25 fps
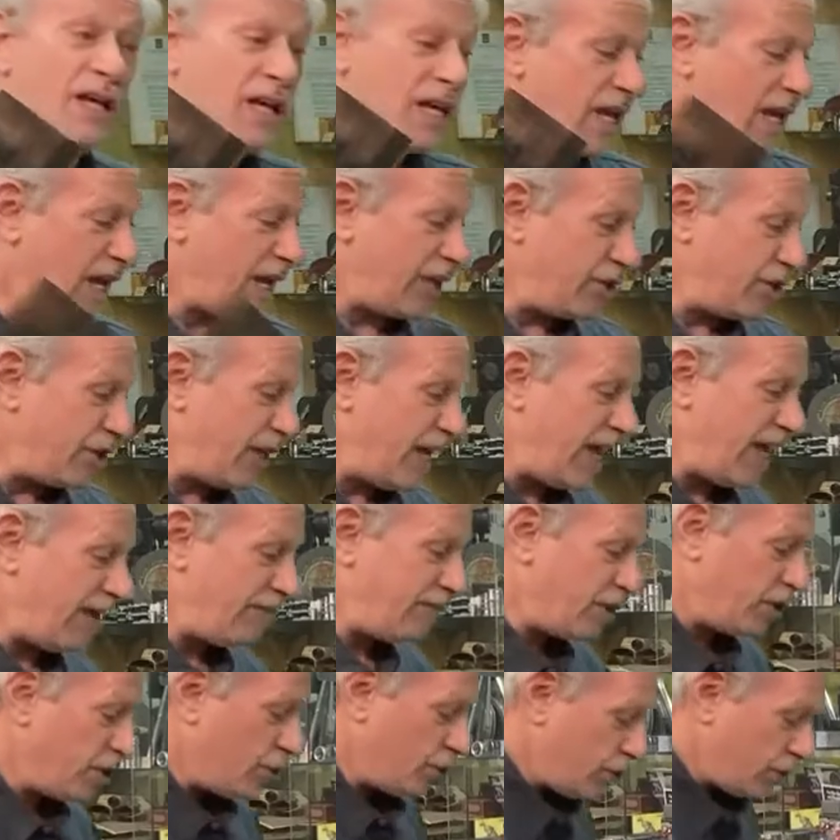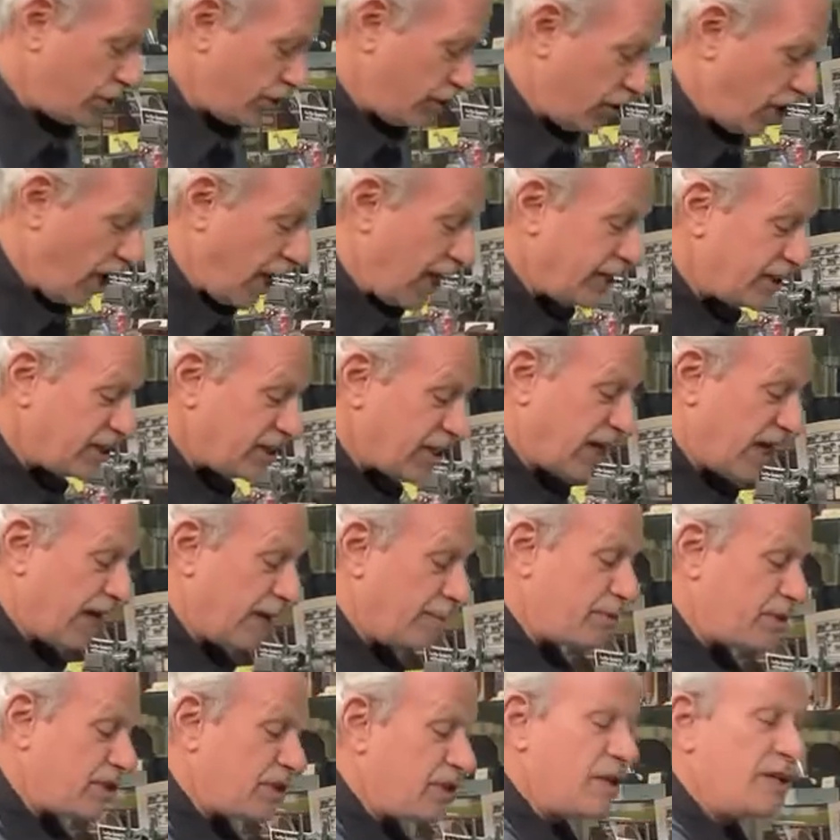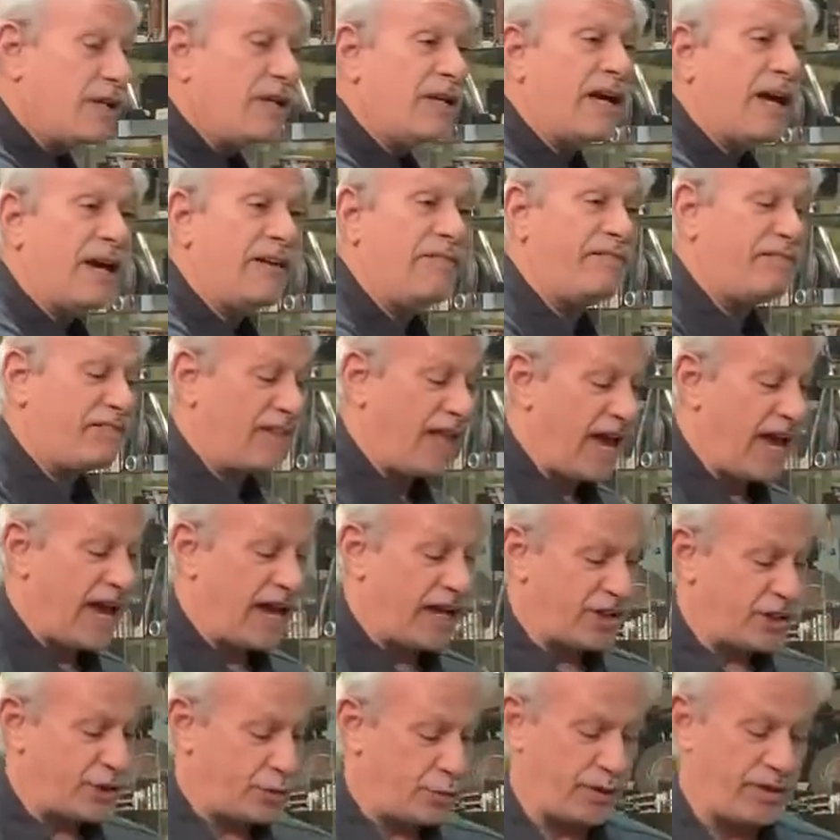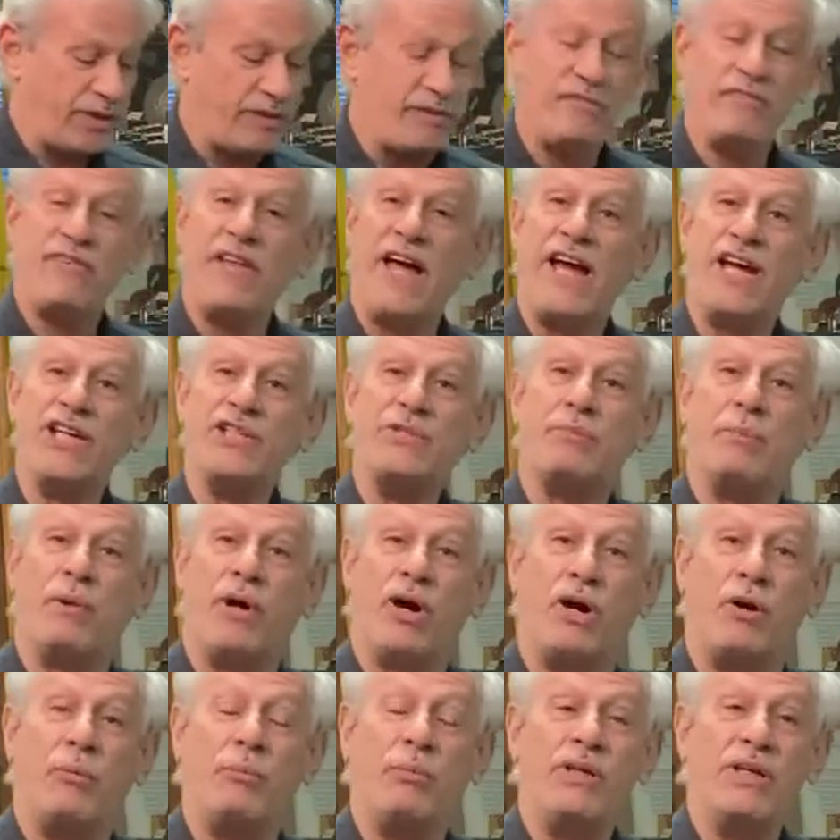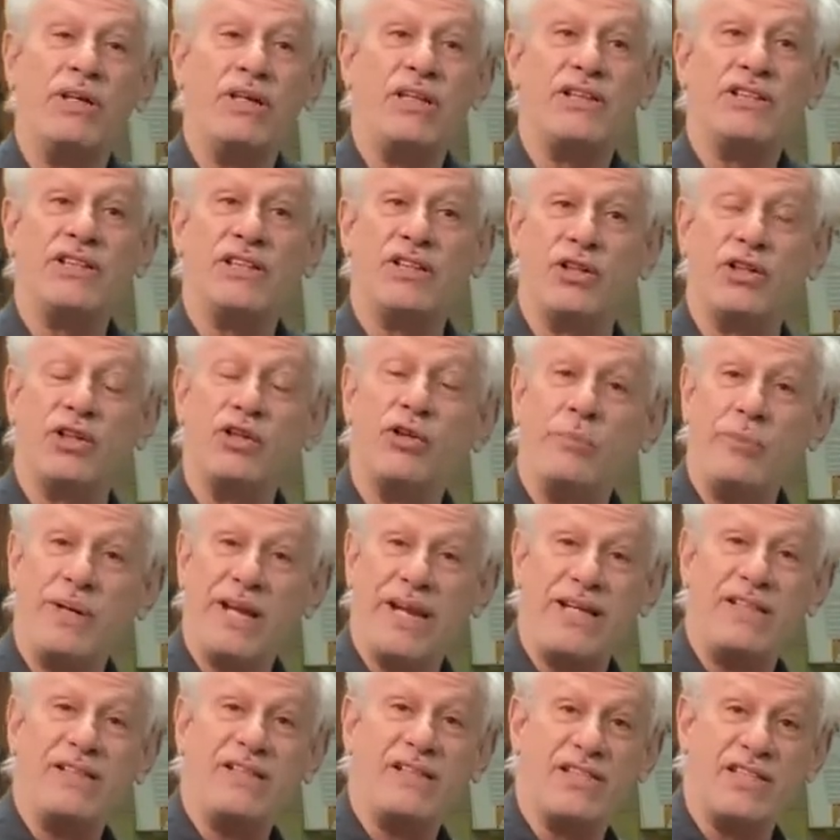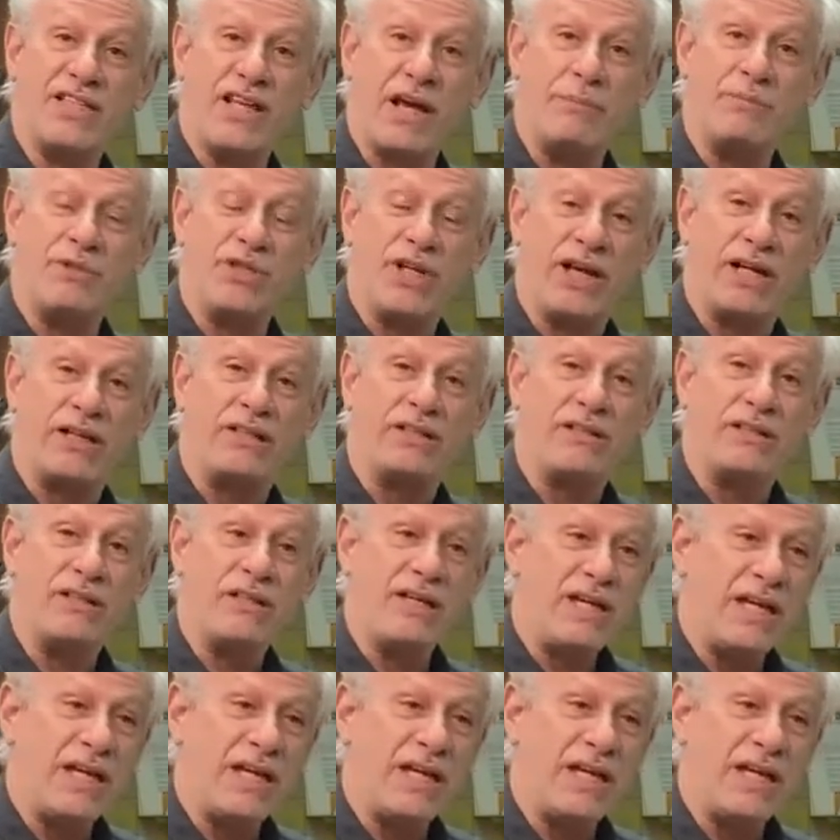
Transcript: And you'd have to use, a lot of times, a flash with a flash bulb to illuminate the subject.